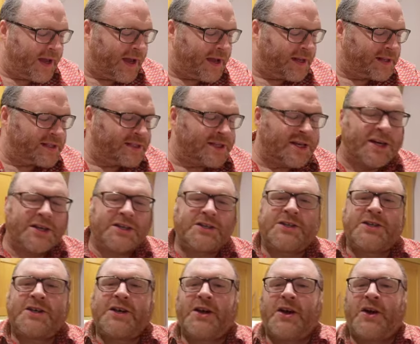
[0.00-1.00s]
in
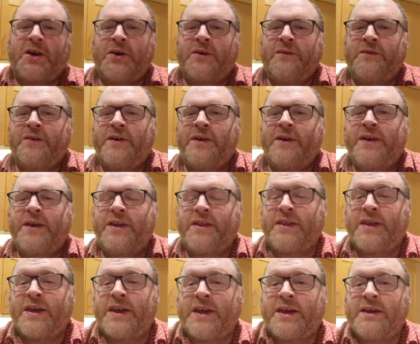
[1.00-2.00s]
search of
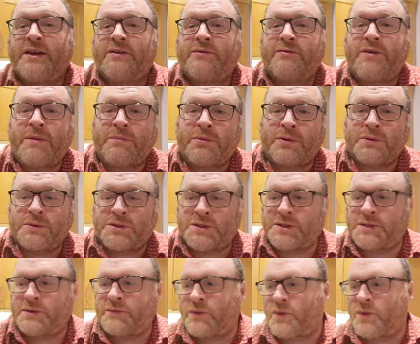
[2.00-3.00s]
the rebels, of